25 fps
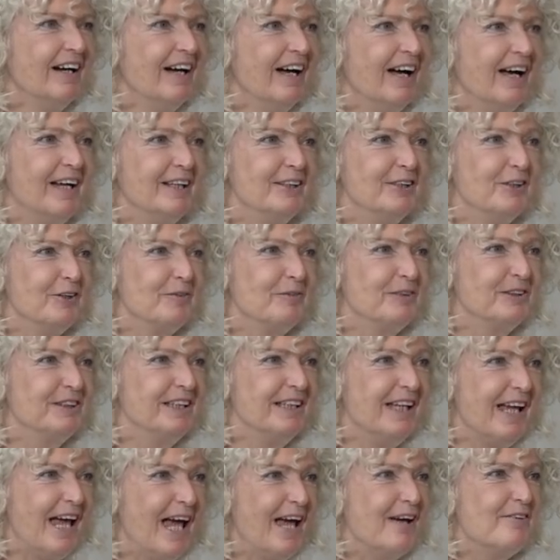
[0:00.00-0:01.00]
and
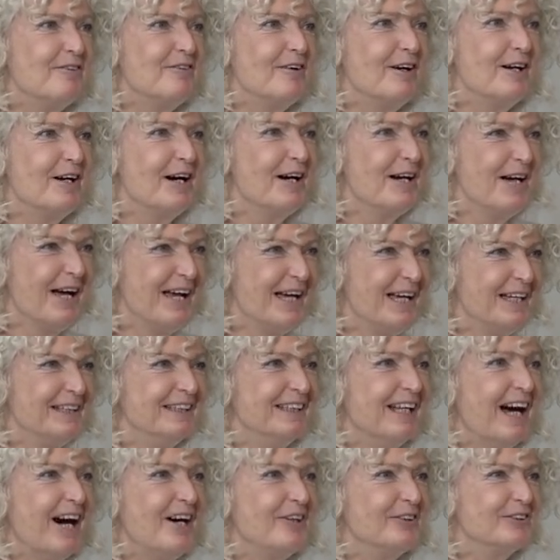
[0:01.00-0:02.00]
nobody ever
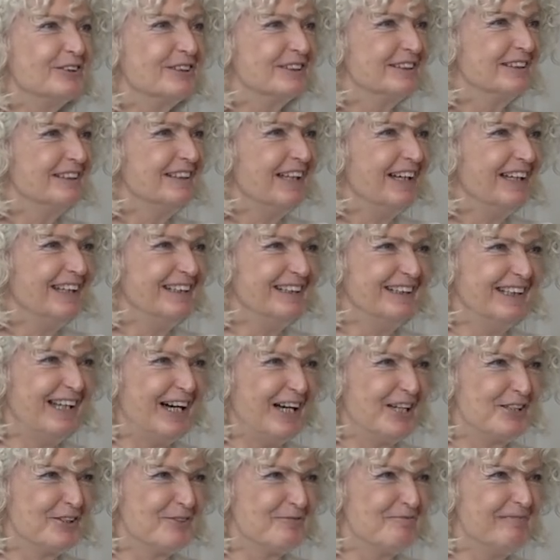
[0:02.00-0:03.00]
announced their
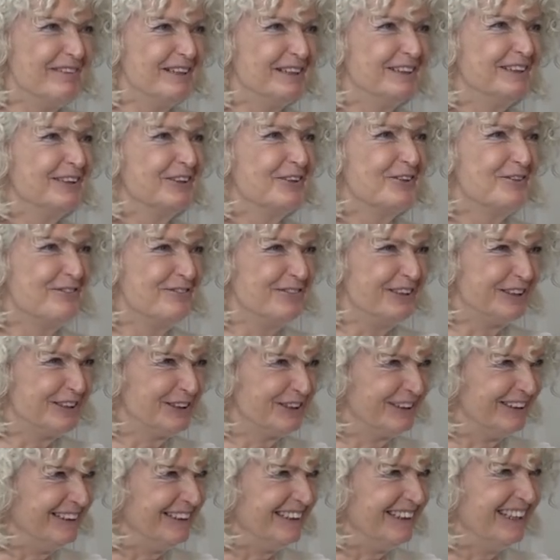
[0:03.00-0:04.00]
enlightenment
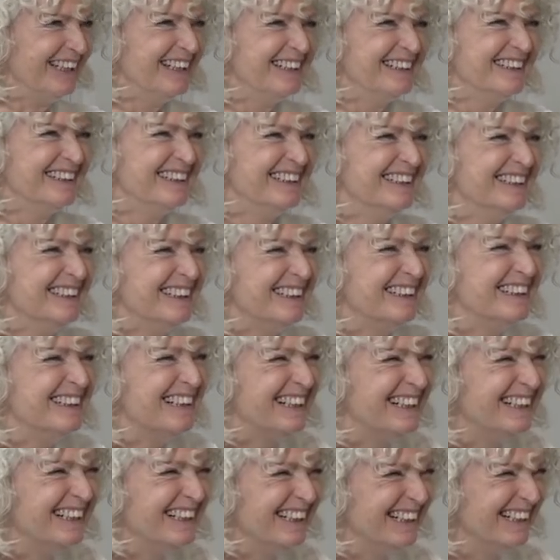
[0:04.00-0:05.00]
officially
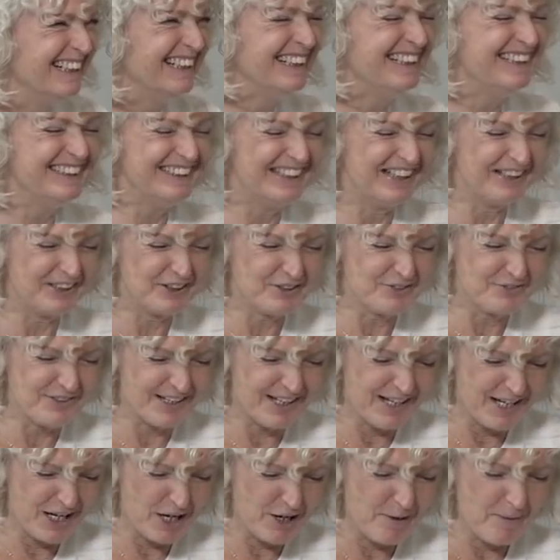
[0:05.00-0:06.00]
in that
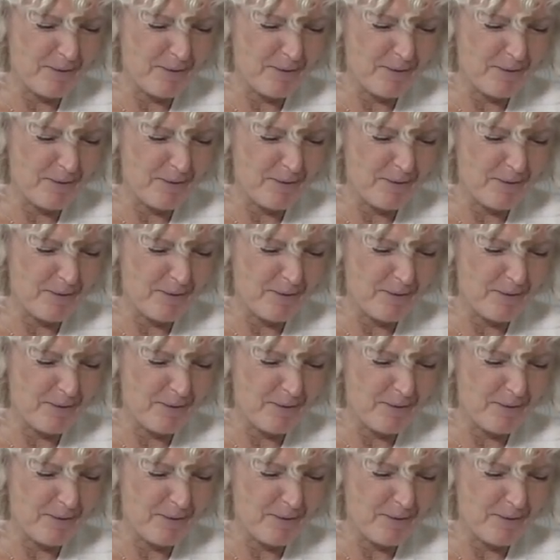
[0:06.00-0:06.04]
way.